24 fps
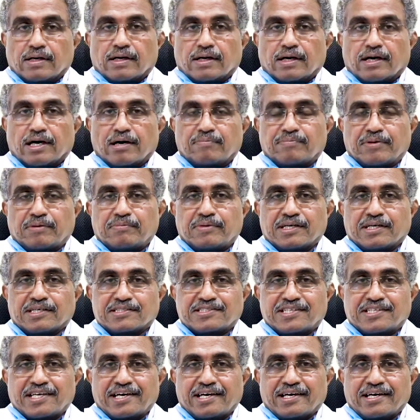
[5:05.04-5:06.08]
Happy
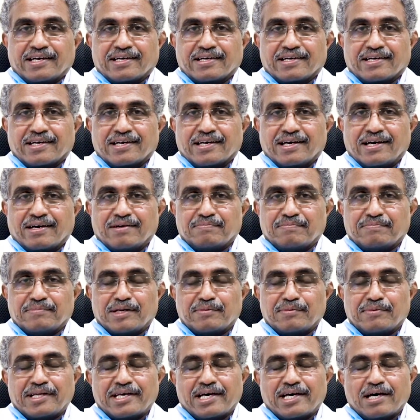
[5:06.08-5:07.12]
birthday. Many,
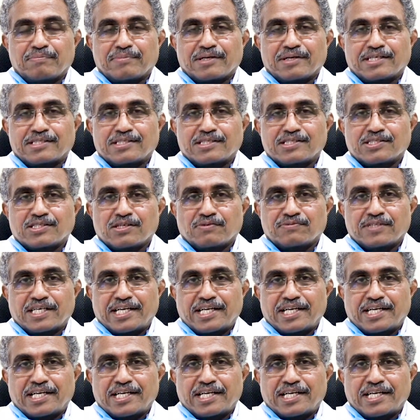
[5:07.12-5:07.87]
many happy returns of the